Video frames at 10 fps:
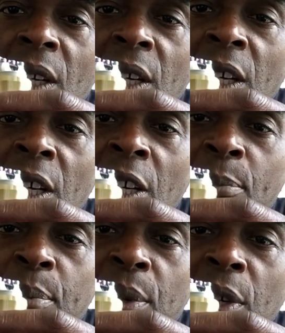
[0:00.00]
Uh,
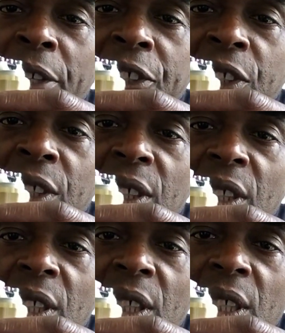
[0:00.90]
price
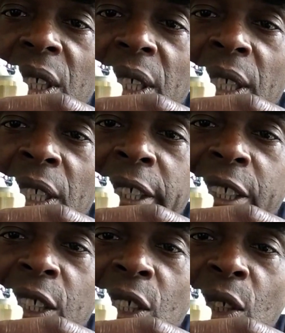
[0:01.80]

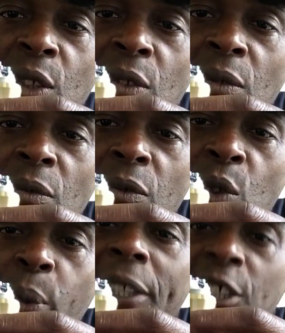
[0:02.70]
is
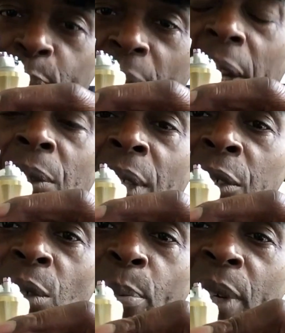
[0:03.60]
20 pound
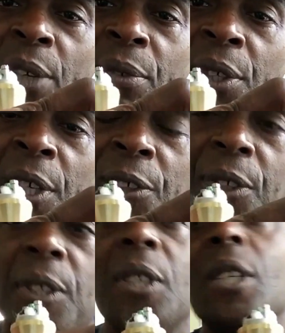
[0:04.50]
that's what i paid for it yes